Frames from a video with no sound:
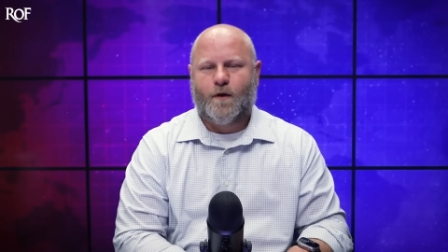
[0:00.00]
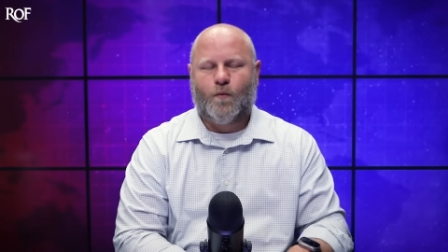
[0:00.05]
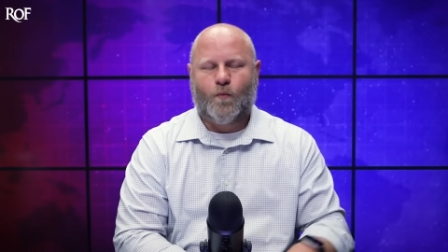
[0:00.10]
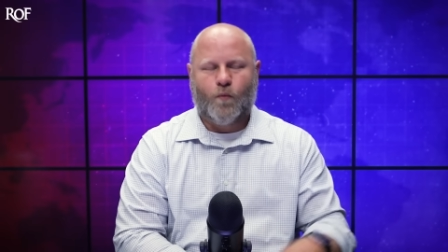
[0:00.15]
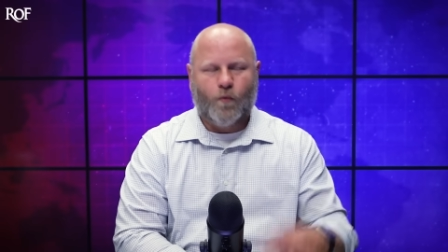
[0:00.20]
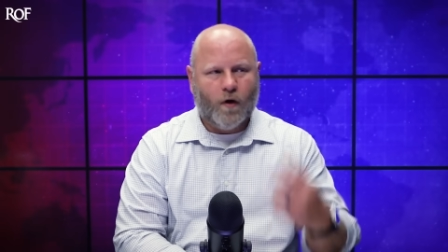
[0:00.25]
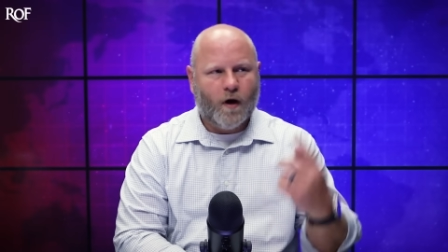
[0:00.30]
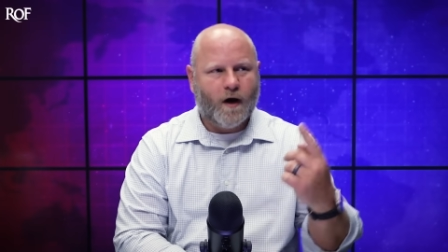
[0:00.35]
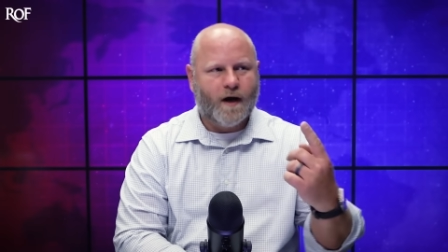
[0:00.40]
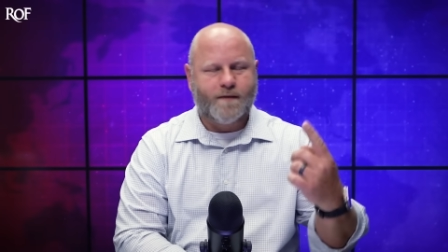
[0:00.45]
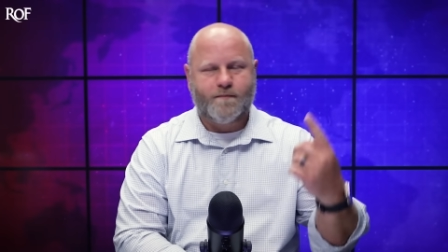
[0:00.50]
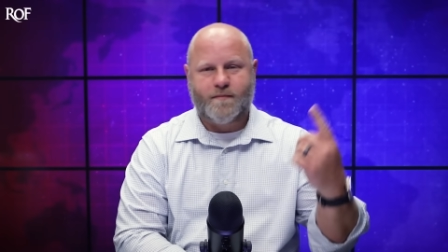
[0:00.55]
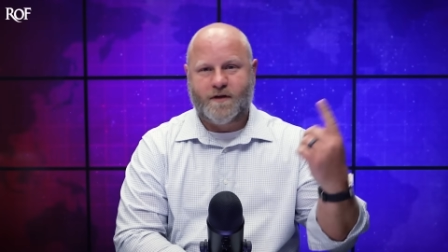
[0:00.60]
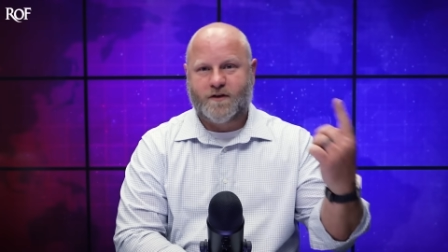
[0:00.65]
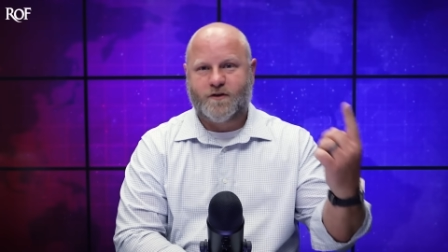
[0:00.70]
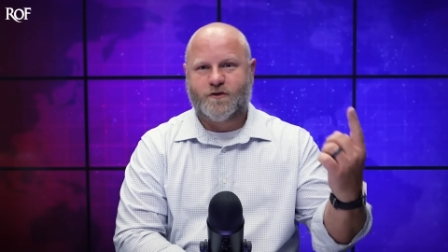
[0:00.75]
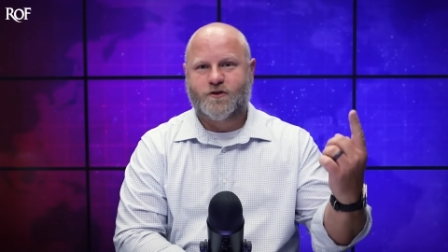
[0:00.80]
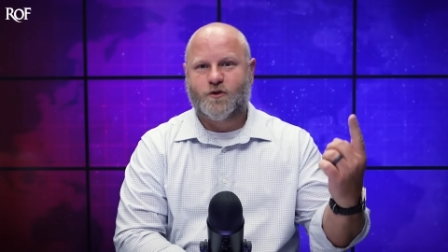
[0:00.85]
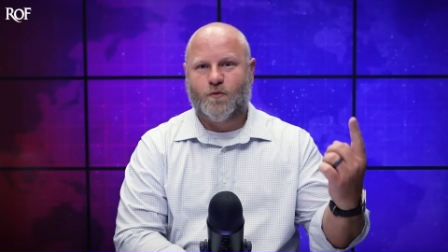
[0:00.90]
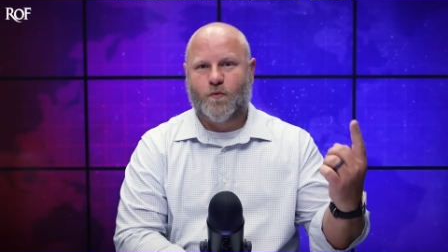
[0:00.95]
One,
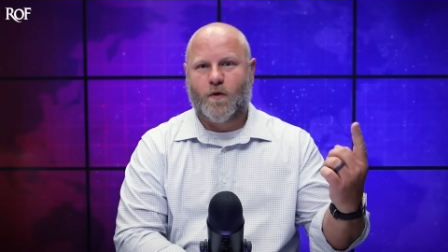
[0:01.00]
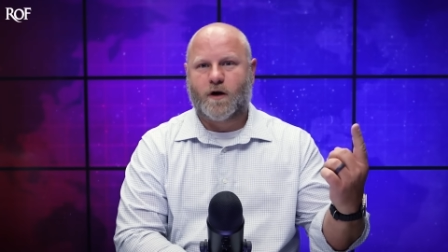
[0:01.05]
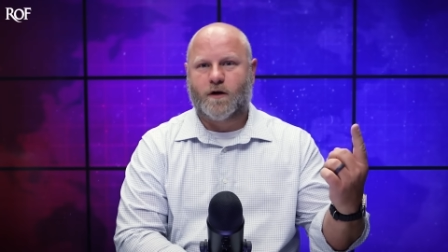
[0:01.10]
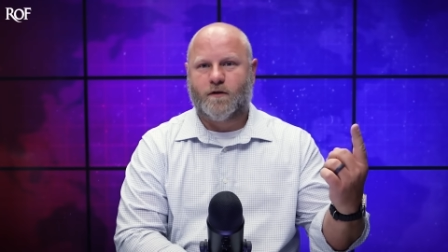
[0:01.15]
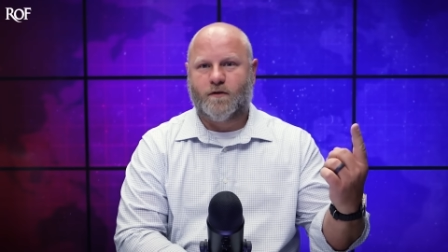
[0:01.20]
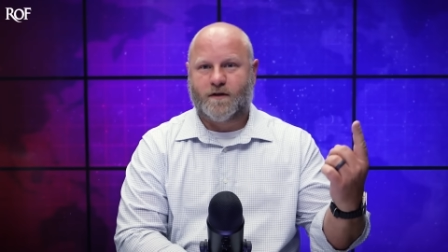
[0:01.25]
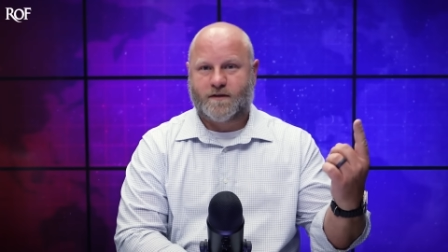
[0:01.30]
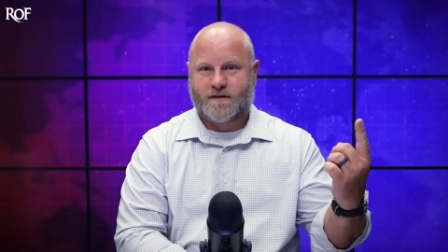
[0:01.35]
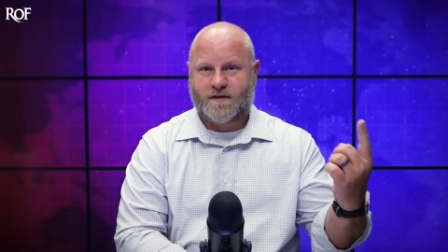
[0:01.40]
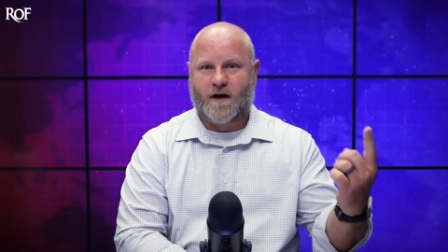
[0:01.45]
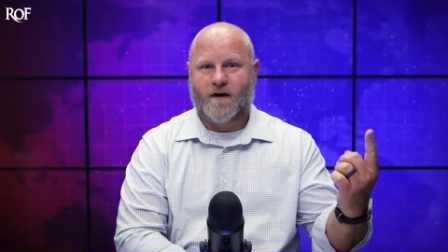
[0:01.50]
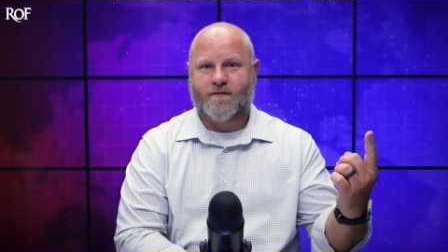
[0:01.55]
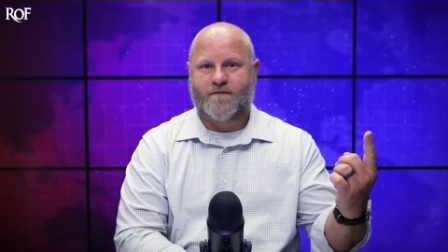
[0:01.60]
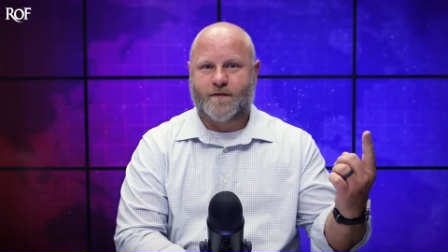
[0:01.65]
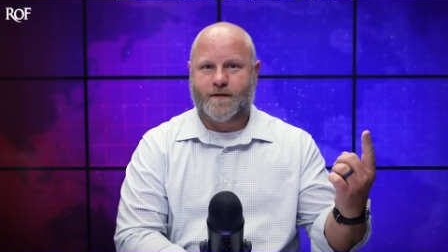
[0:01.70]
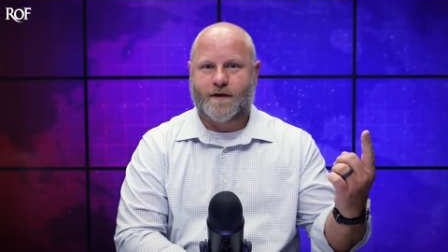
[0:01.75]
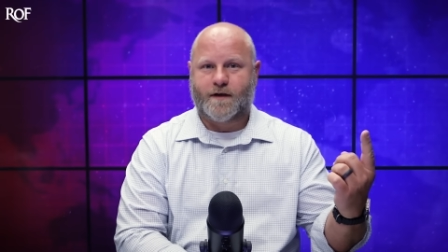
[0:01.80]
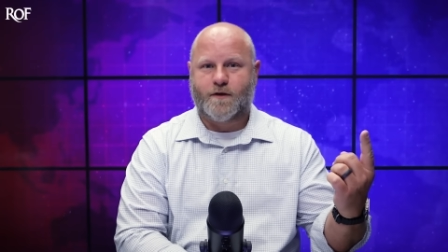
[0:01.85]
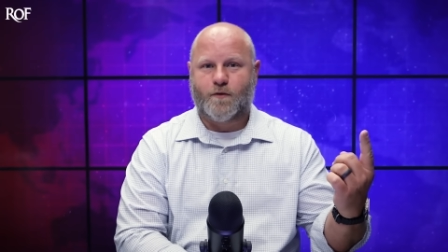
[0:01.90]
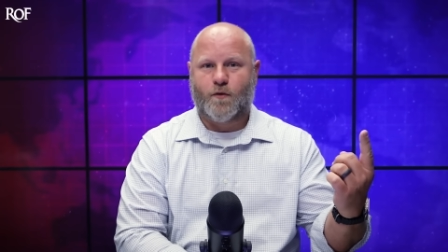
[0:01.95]
because you want to look
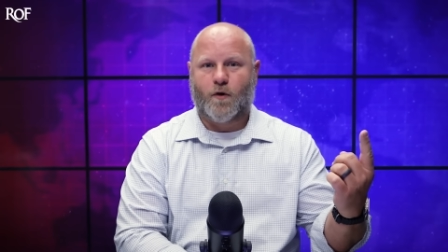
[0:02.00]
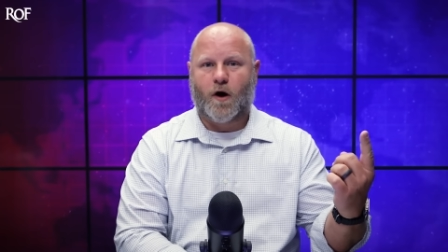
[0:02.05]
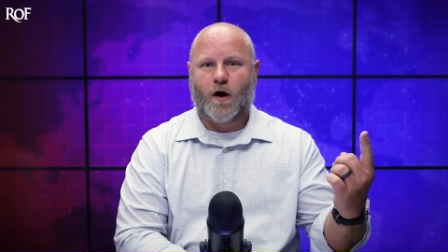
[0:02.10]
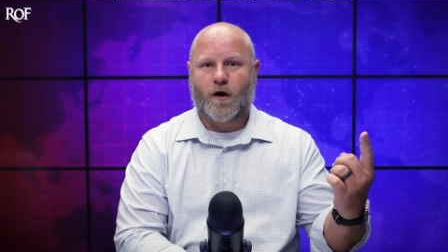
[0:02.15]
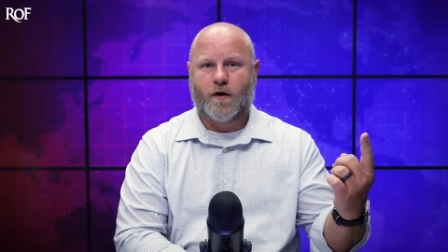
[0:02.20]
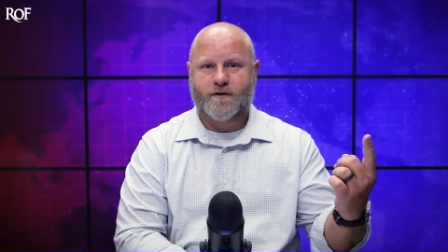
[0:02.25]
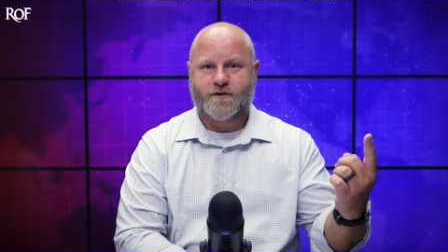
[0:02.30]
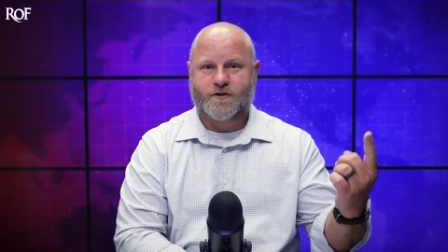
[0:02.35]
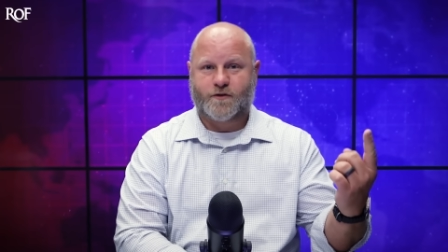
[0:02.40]
tougher than you are